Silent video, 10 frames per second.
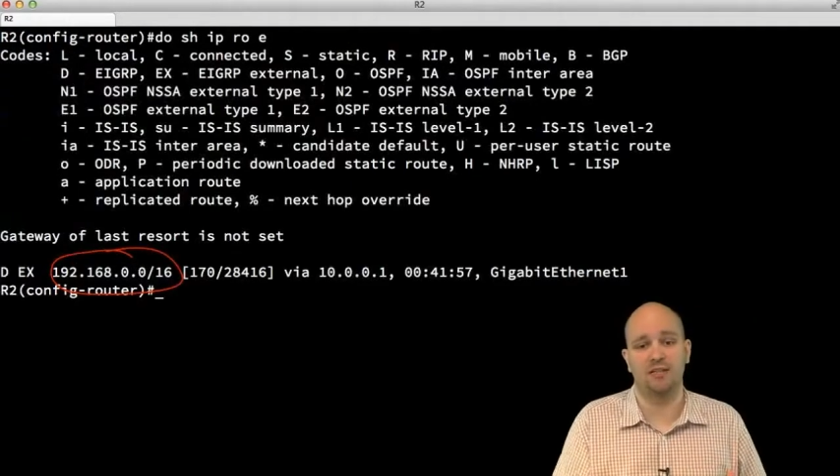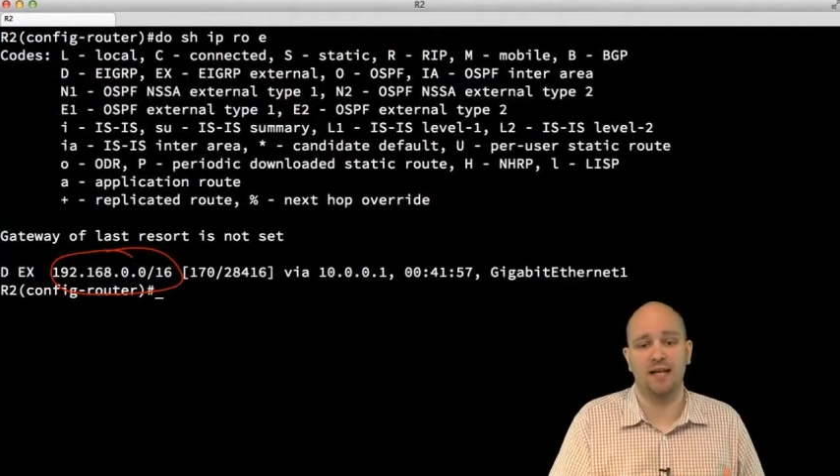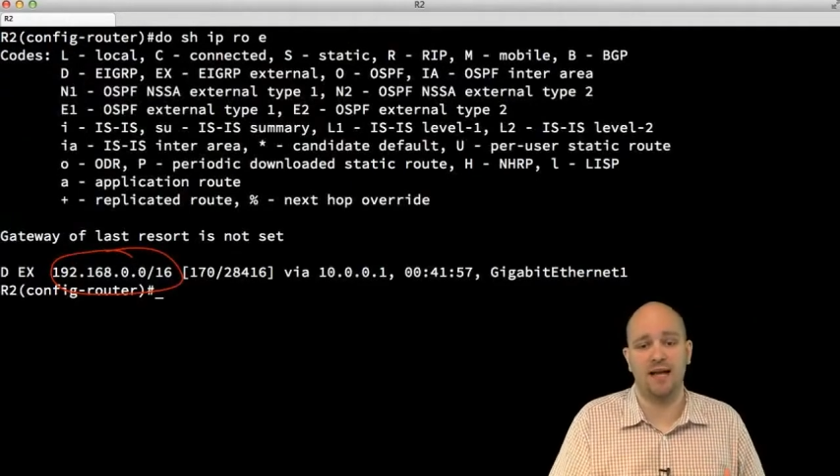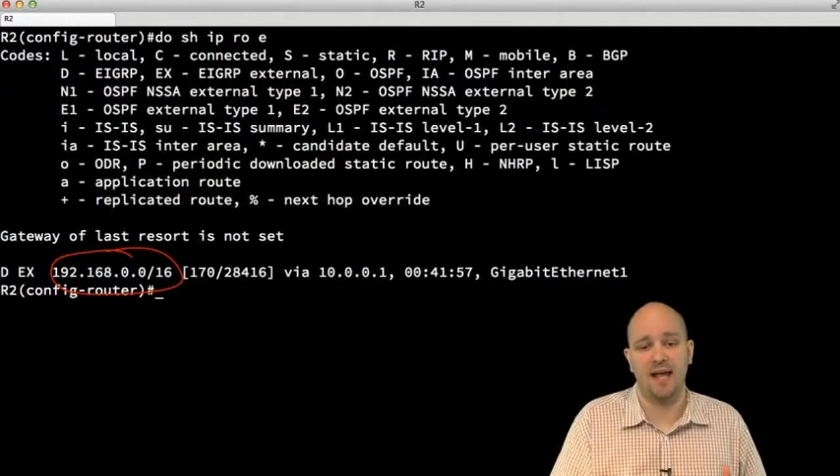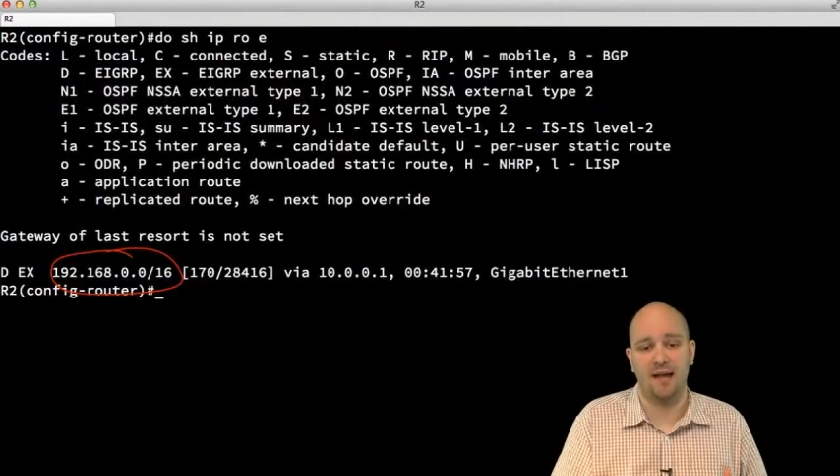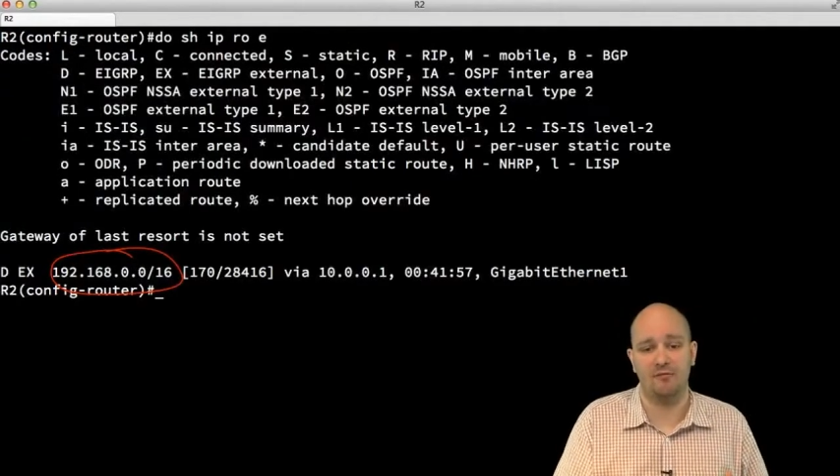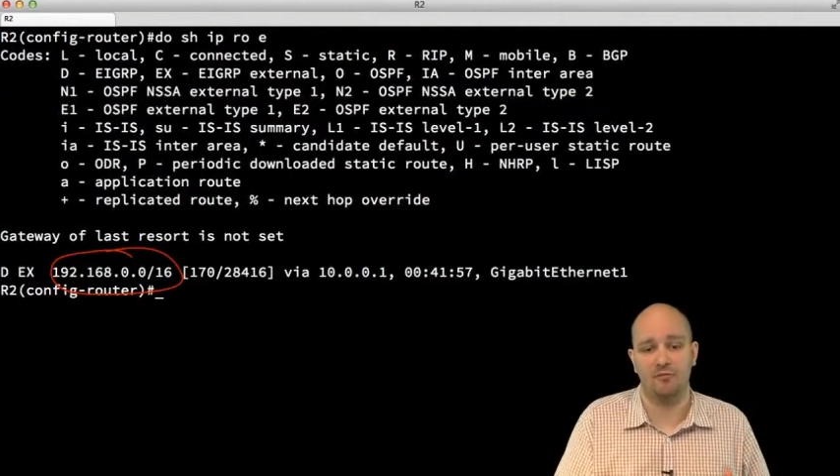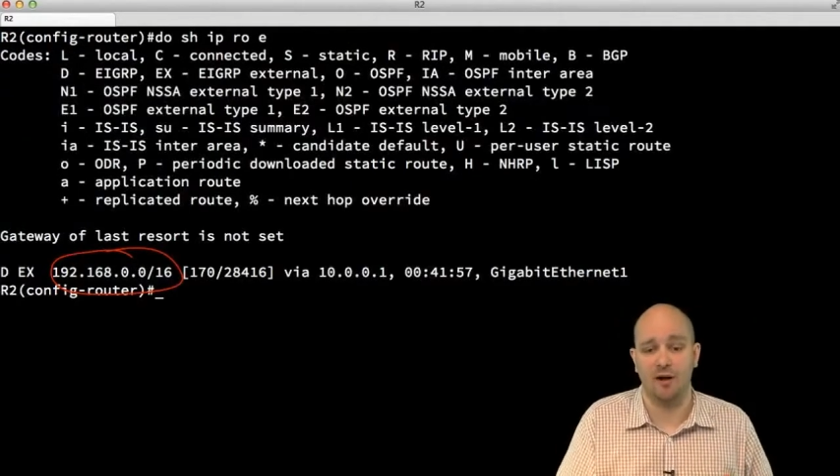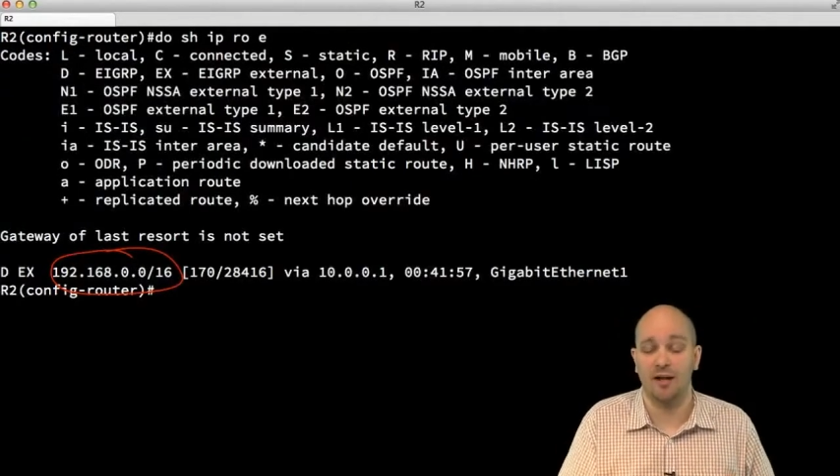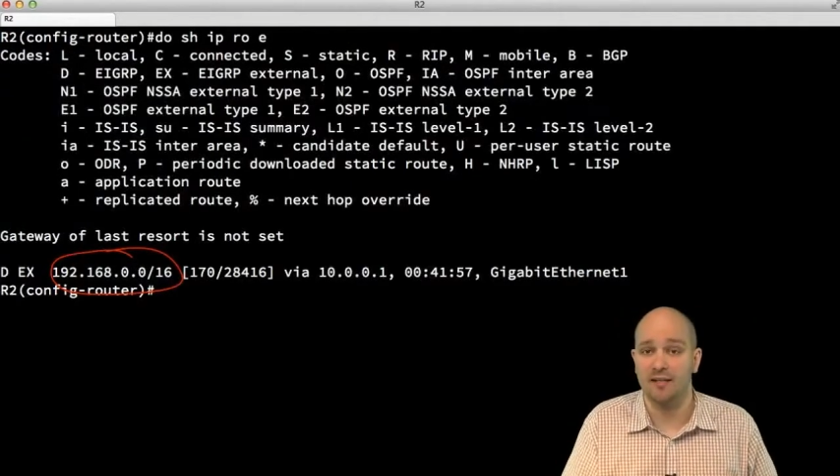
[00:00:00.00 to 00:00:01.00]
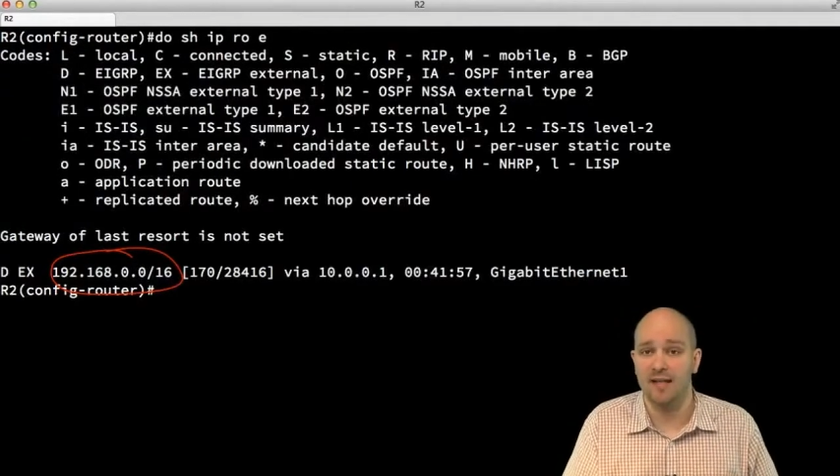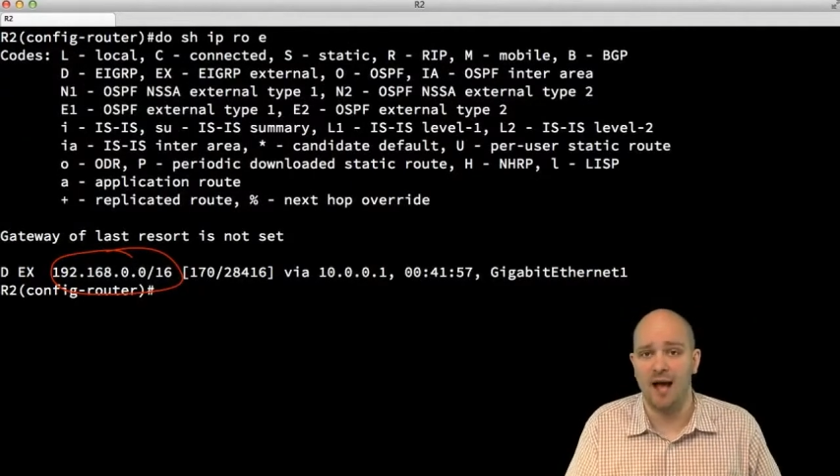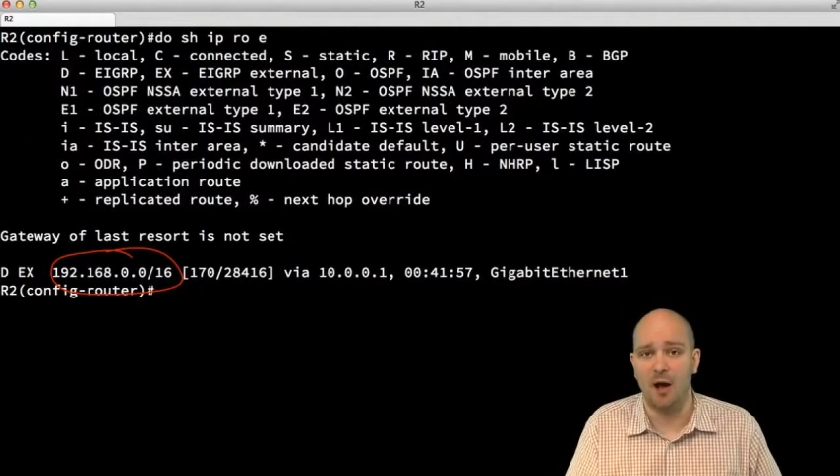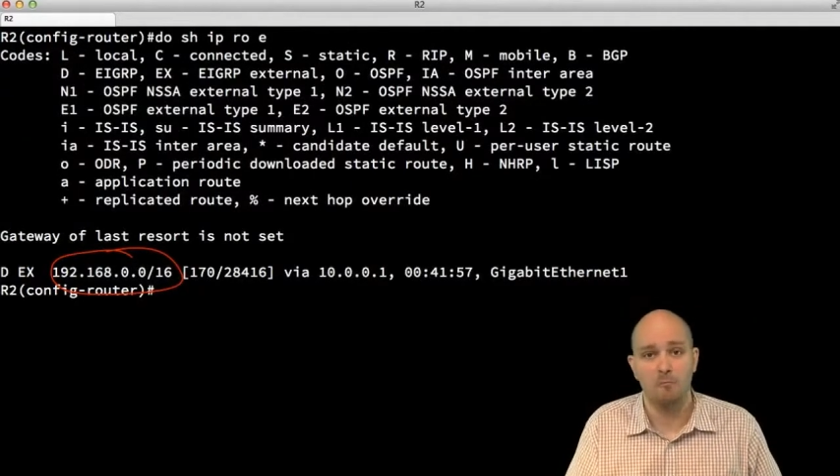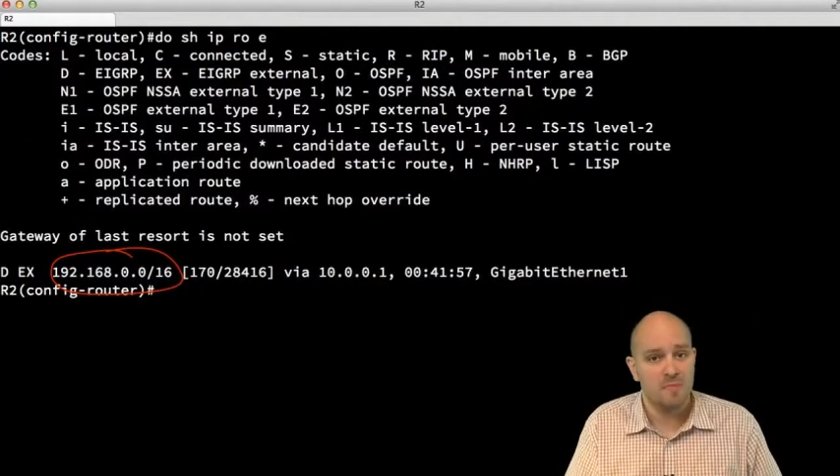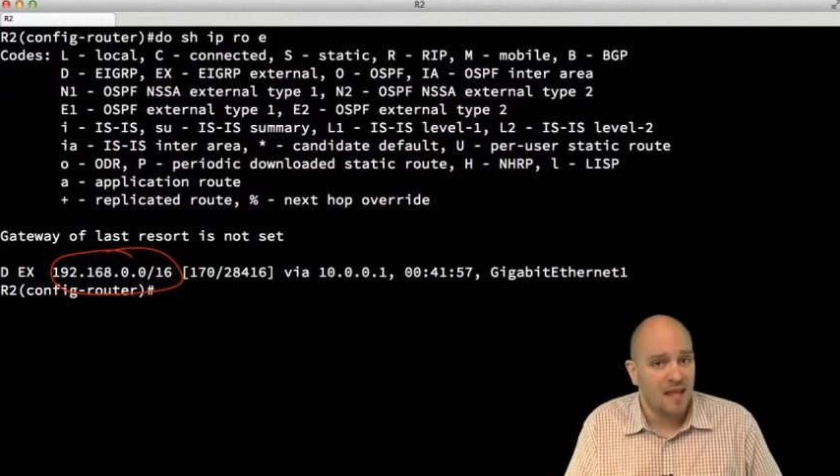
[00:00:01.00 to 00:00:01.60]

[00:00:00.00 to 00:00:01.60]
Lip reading: that I have right now